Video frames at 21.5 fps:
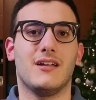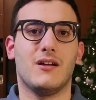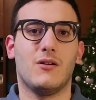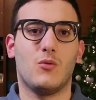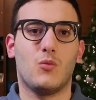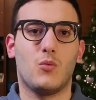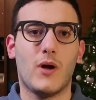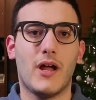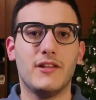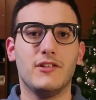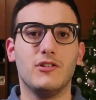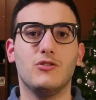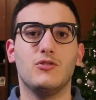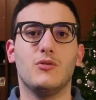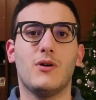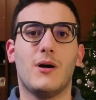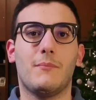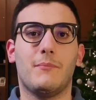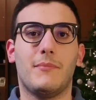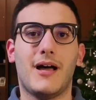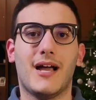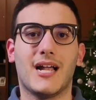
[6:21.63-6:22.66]
When you do
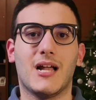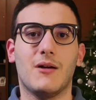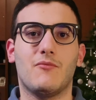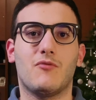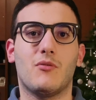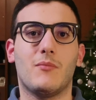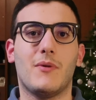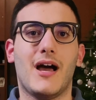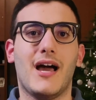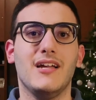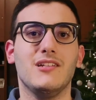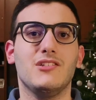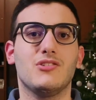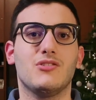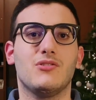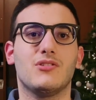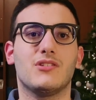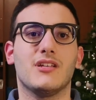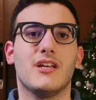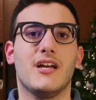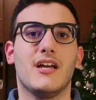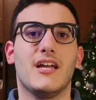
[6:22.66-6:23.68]
a backup from
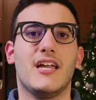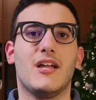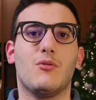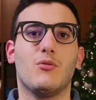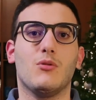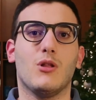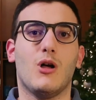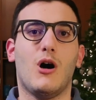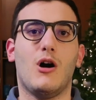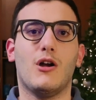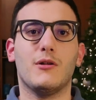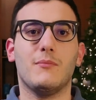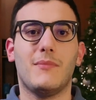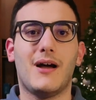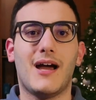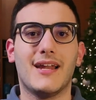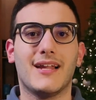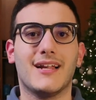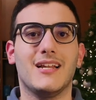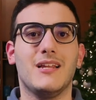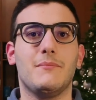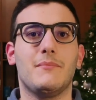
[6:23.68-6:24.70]
iTunes, it will
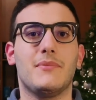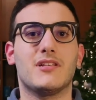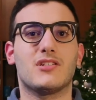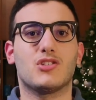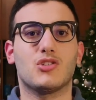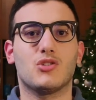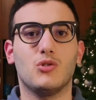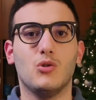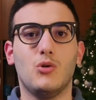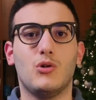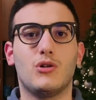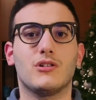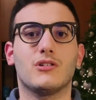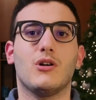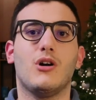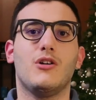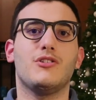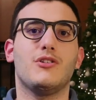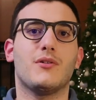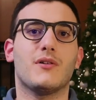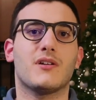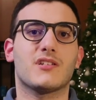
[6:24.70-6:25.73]
automatically be stored
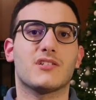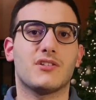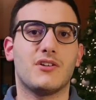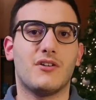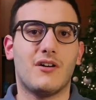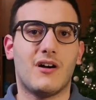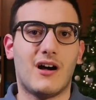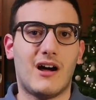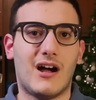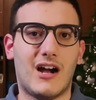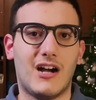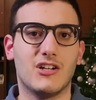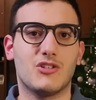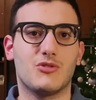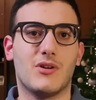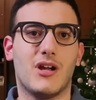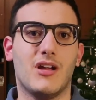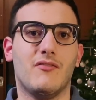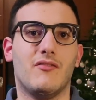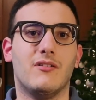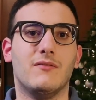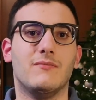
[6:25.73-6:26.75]
on your external hard
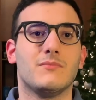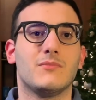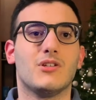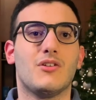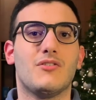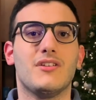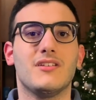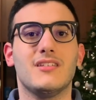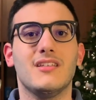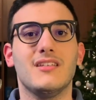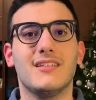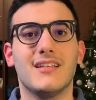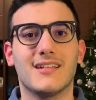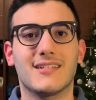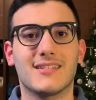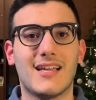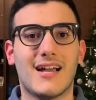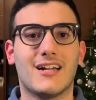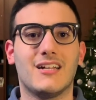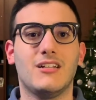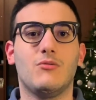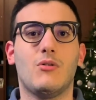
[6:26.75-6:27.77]
drive. So this is
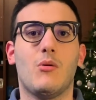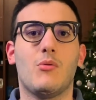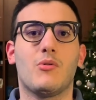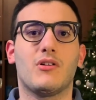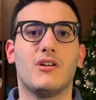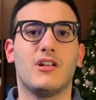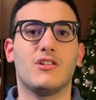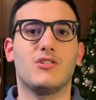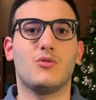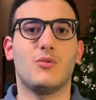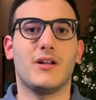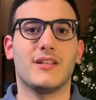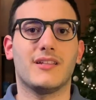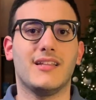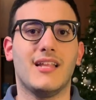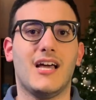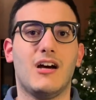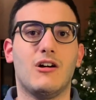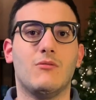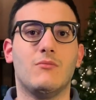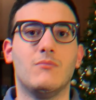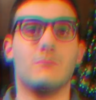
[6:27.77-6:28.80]
exactly what we're going to do right
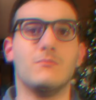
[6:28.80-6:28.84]
now.